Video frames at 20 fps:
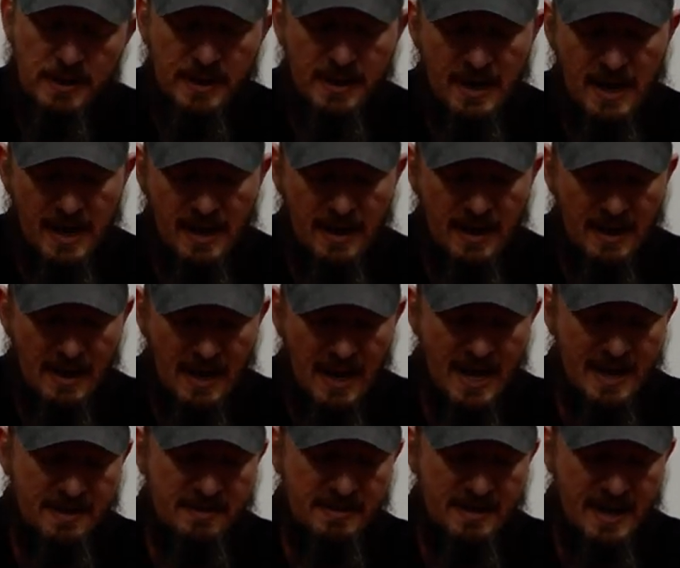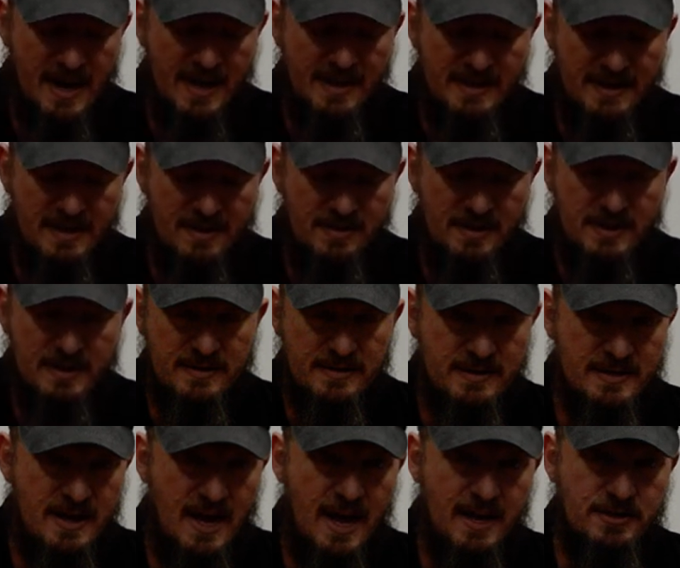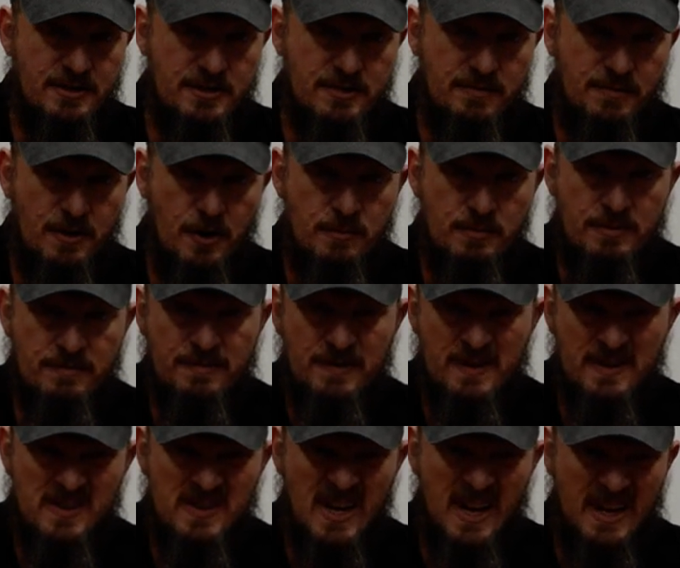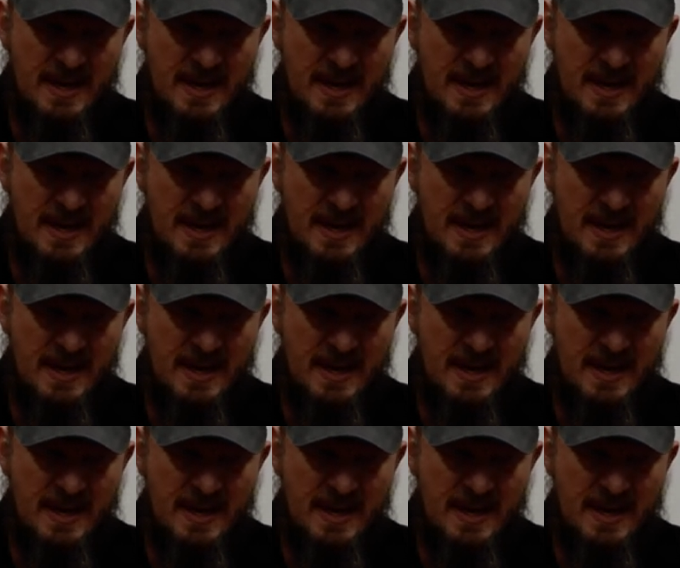And I like the idea that it's not just for home defense.